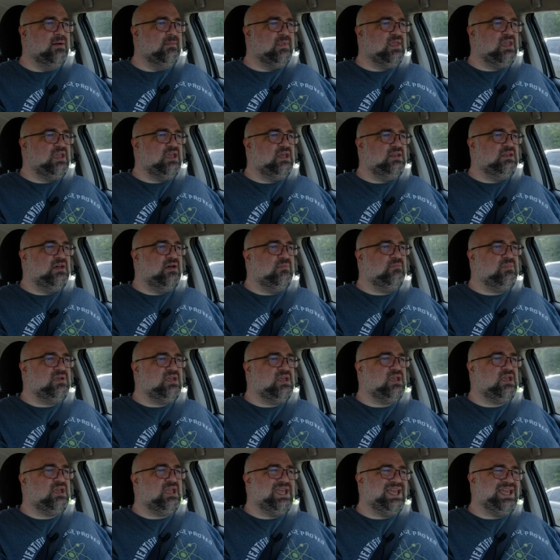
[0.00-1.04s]
They end up
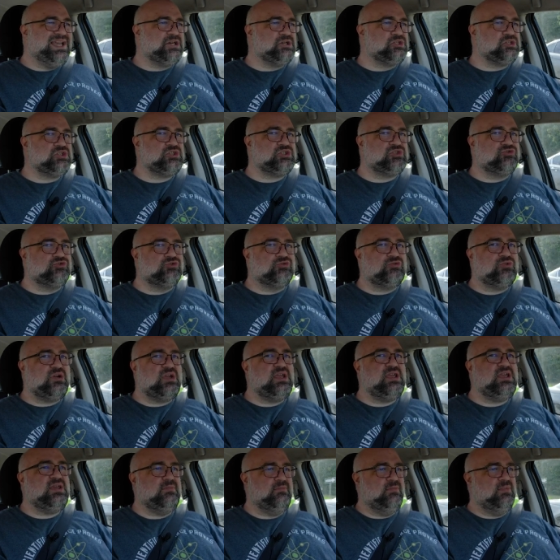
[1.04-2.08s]
being
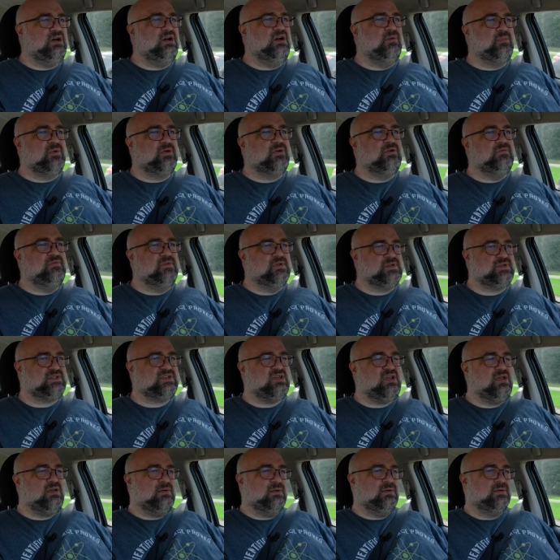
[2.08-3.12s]
extreme approval
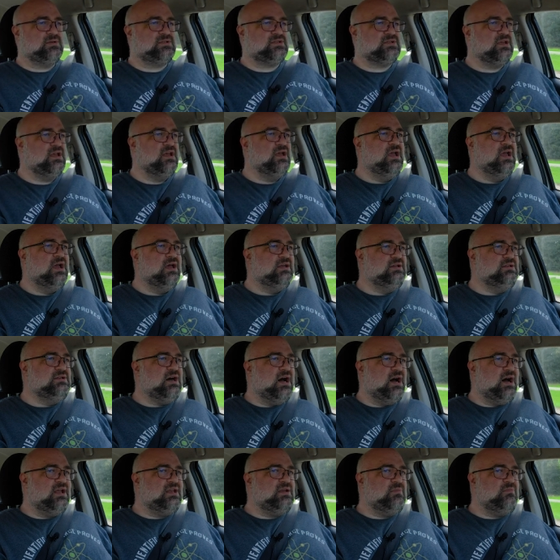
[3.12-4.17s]
seekers.
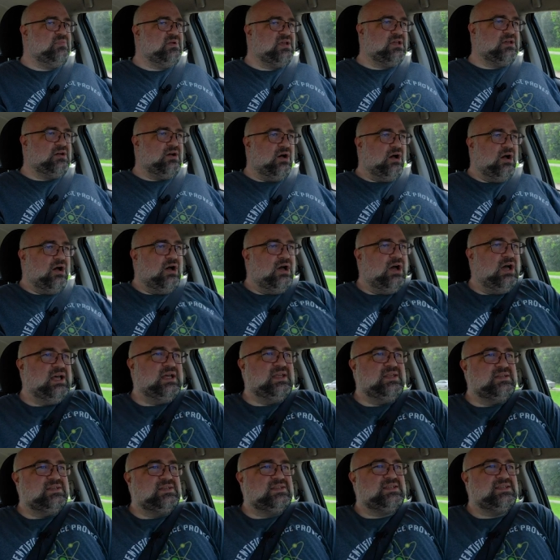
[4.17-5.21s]

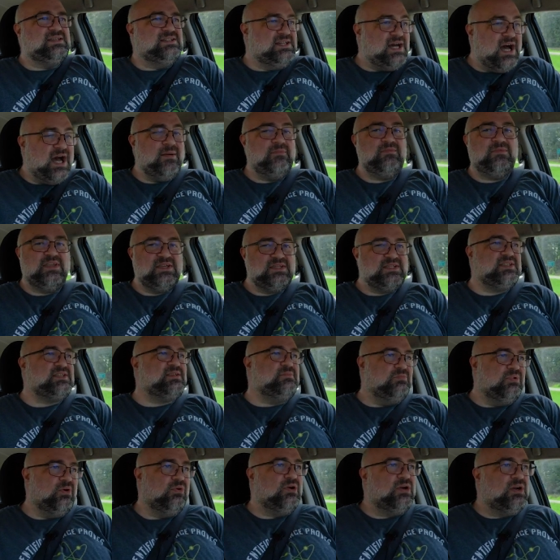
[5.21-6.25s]
This
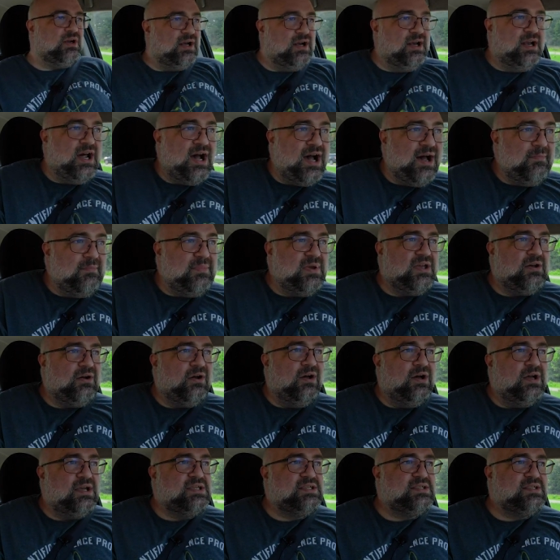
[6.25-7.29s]
is important, not
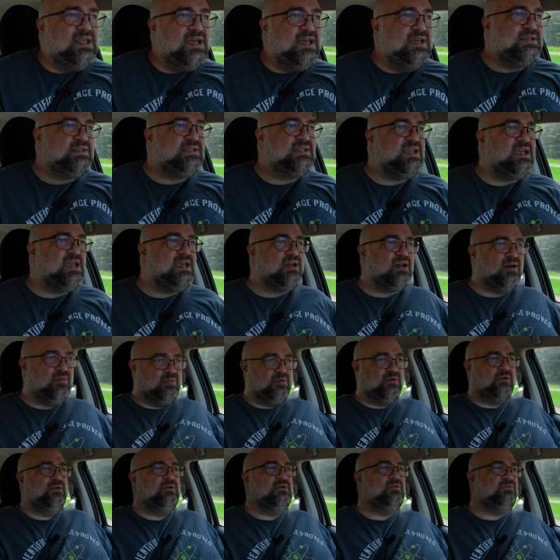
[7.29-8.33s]
because they seek
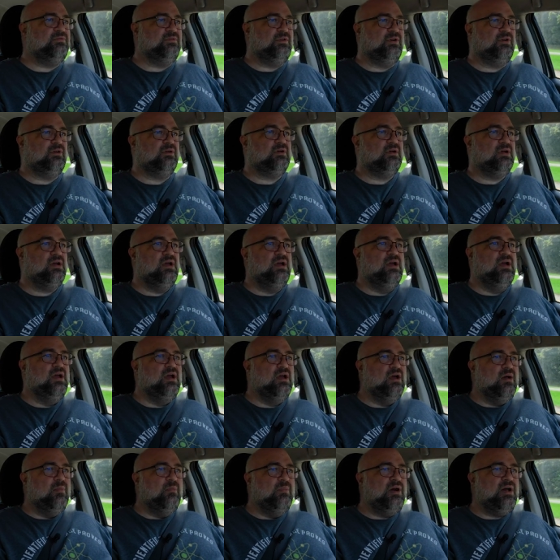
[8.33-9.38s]
approval,
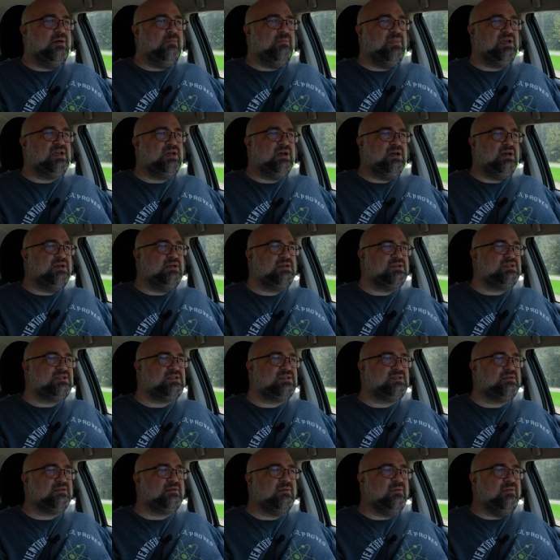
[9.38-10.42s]
but
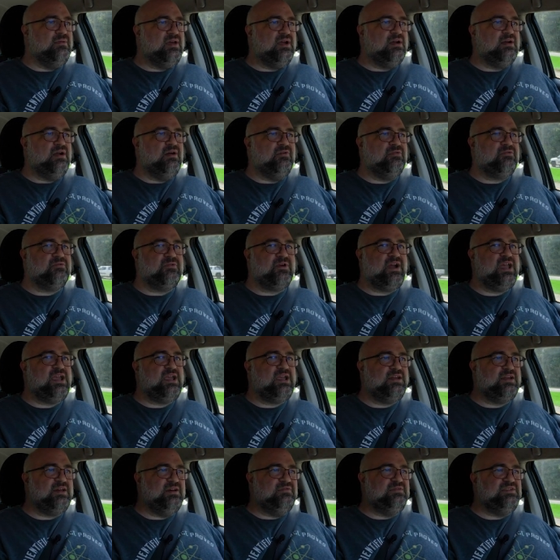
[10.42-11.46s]
because they're
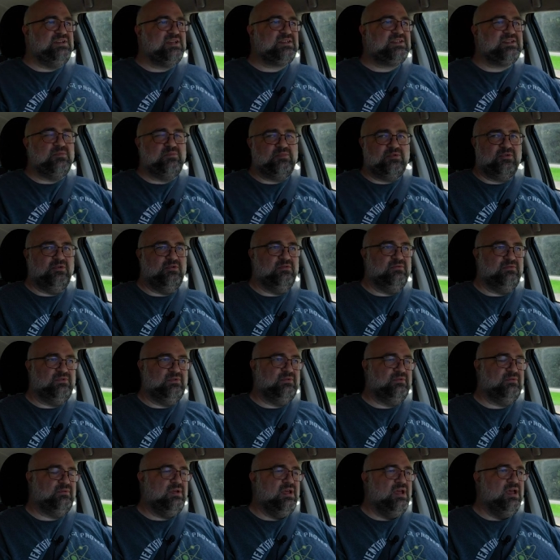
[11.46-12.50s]
afraid of
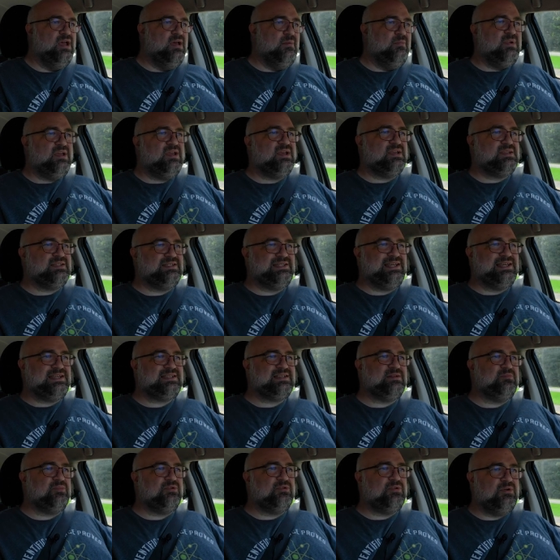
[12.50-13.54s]
disapproval. Because
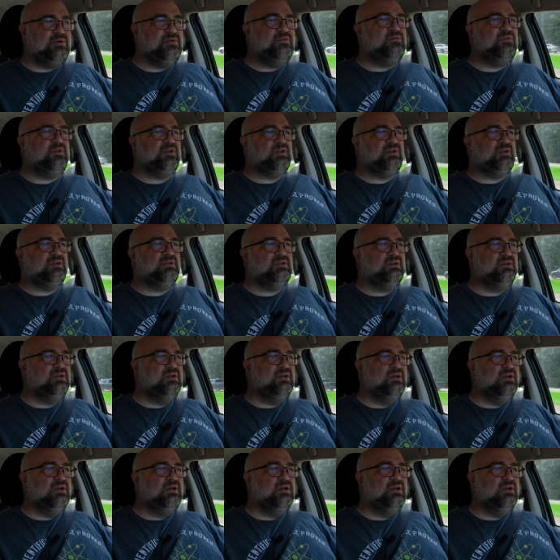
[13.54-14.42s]
disapproval